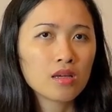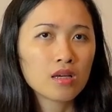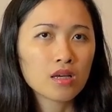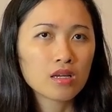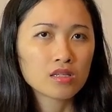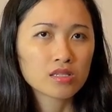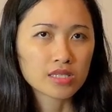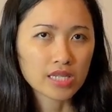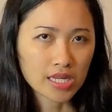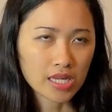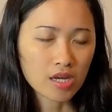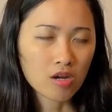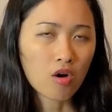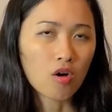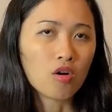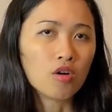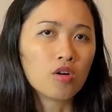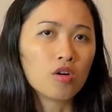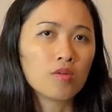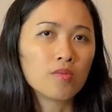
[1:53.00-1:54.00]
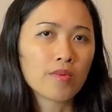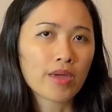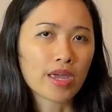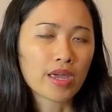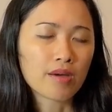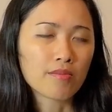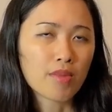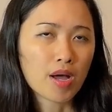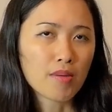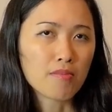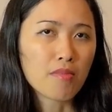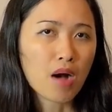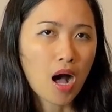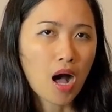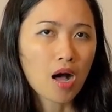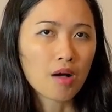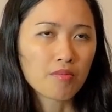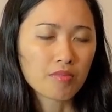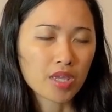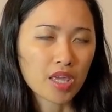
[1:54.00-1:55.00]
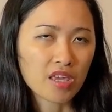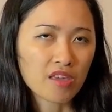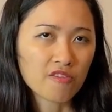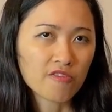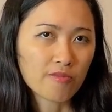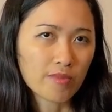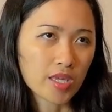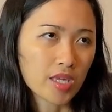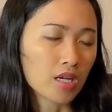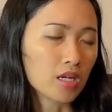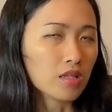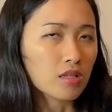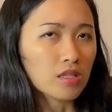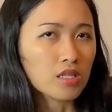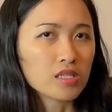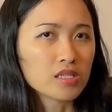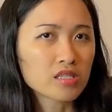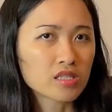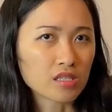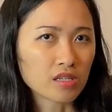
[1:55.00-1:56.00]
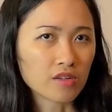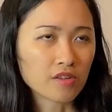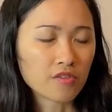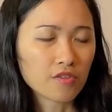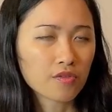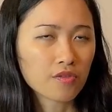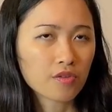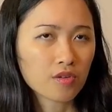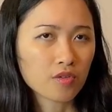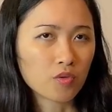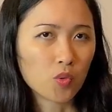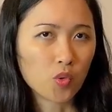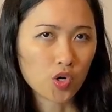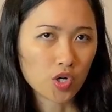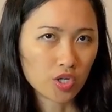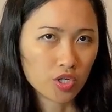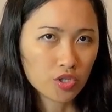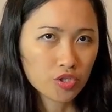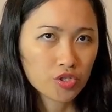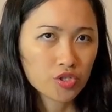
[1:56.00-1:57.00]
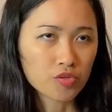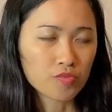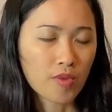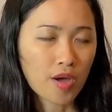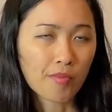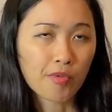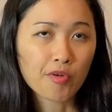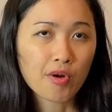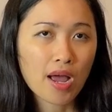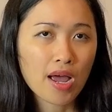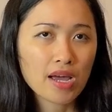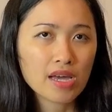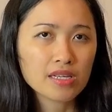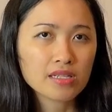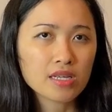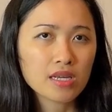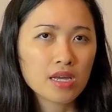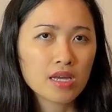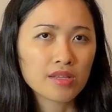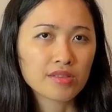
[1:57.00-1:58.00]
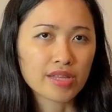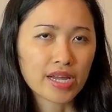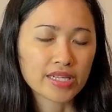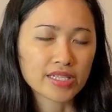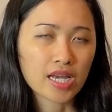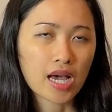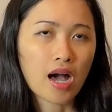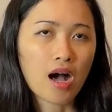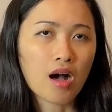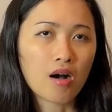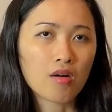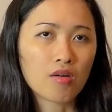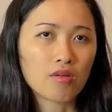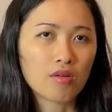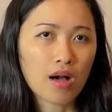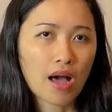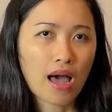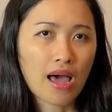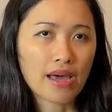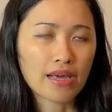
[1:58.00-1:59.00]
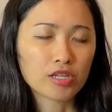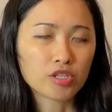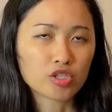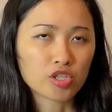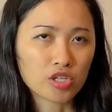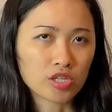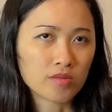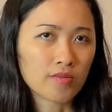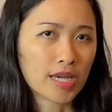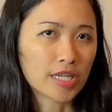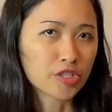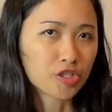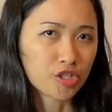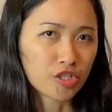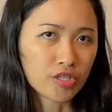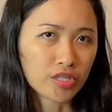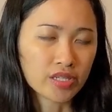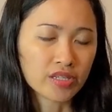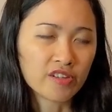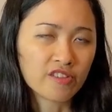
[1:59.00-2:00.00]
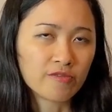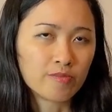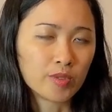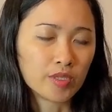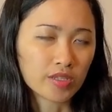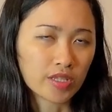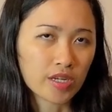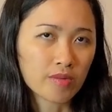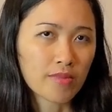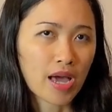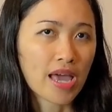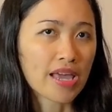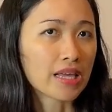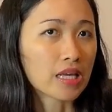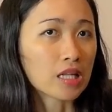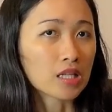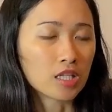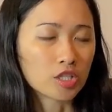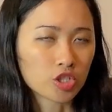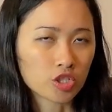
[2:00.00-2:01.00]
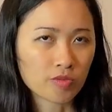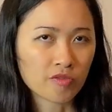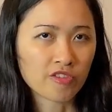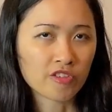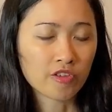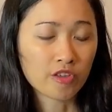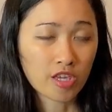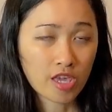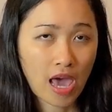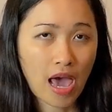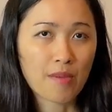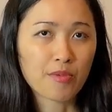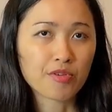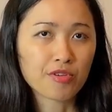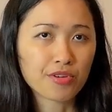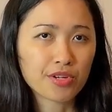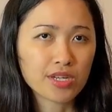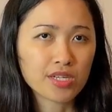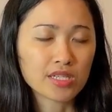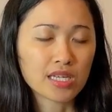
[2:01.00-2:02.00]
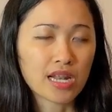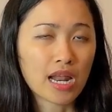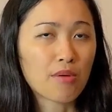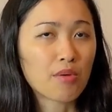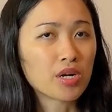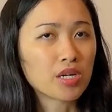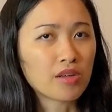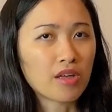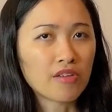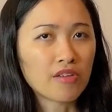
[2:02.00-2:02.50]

stay home and my mom gave me a list of words to memorize. That's how I started my journey of building my English vocabularies and I want to